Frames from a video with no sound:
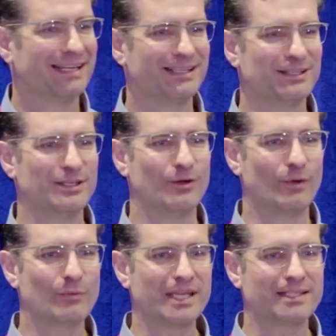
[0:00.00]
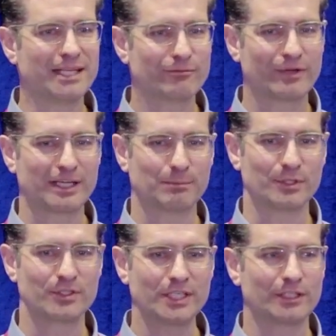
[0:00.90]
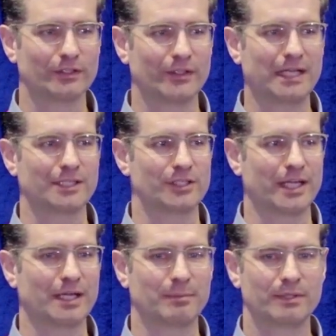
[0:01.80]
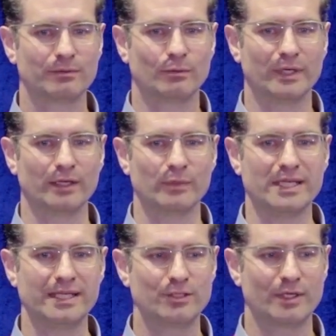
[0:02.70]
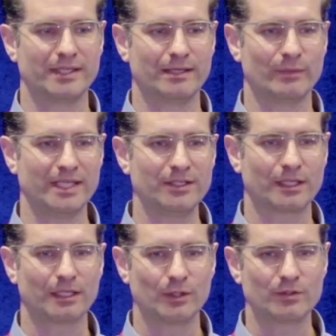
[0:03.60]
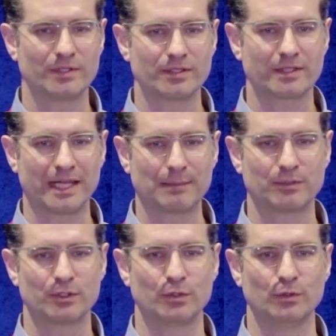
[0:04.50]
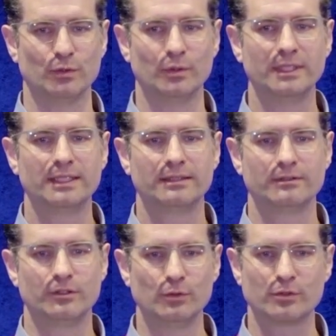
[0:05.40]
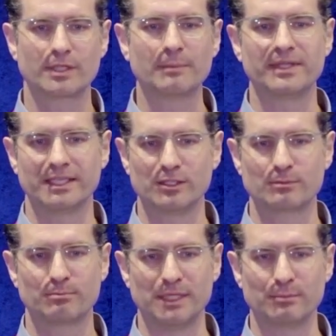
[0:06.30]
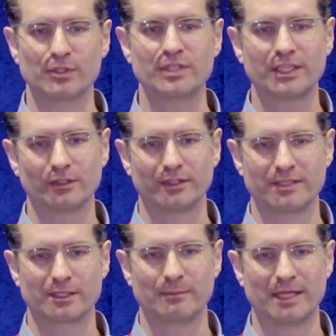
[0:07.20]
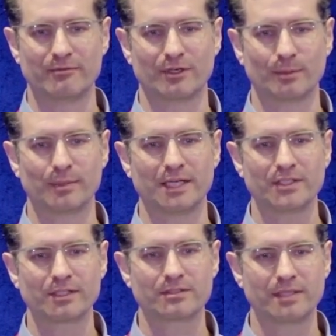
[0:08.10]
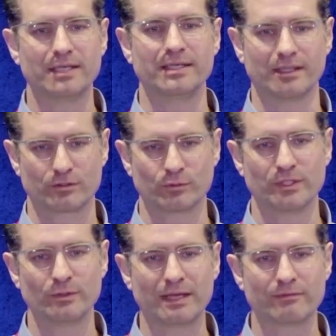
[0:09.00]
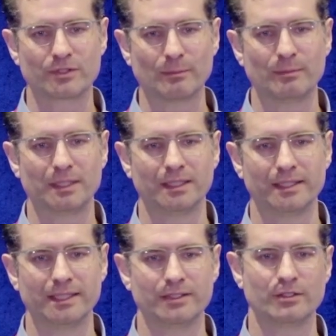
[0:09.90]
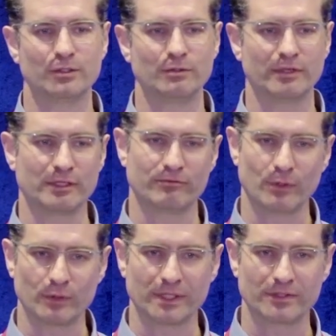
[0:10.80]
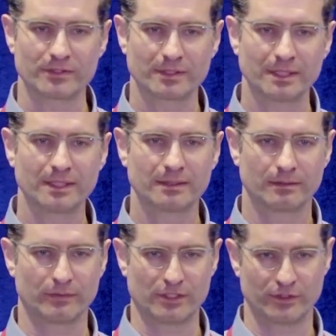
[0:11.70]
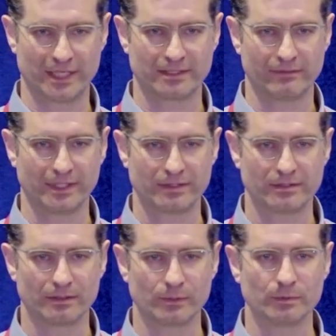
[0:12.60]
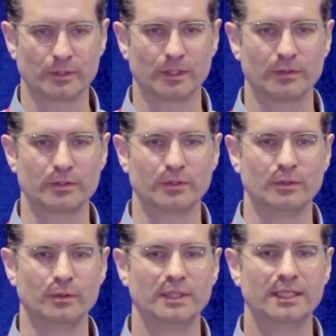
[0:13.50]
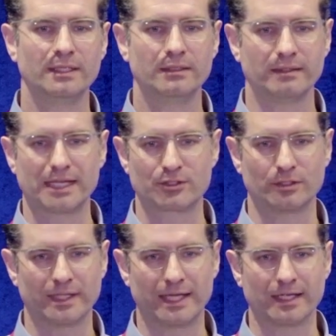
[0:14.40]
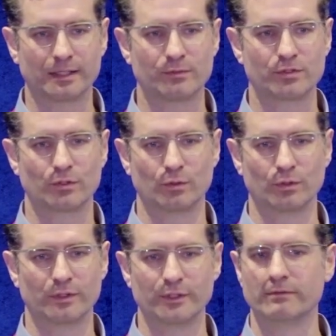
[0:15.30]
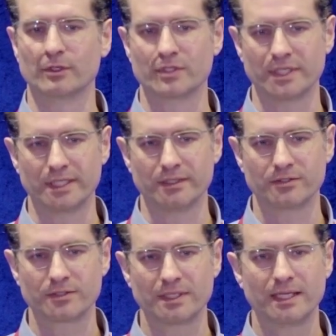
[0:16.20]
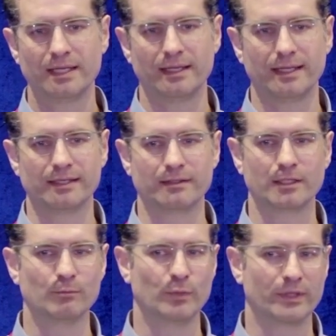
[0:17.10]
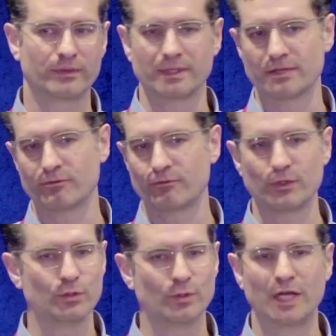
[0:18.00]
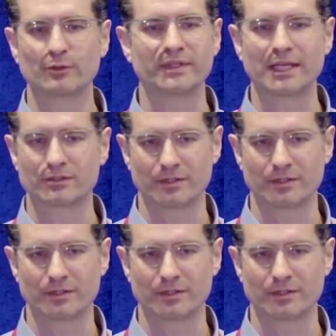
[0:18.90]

you know, when we identify a particular knowledge gap where we need to, we need to close this gap to do something in, in particular that's going to benefit our projects, then yes, we do have some ability to do very focused research activities. And we will go to national labs or universities and come with a few hundred thousand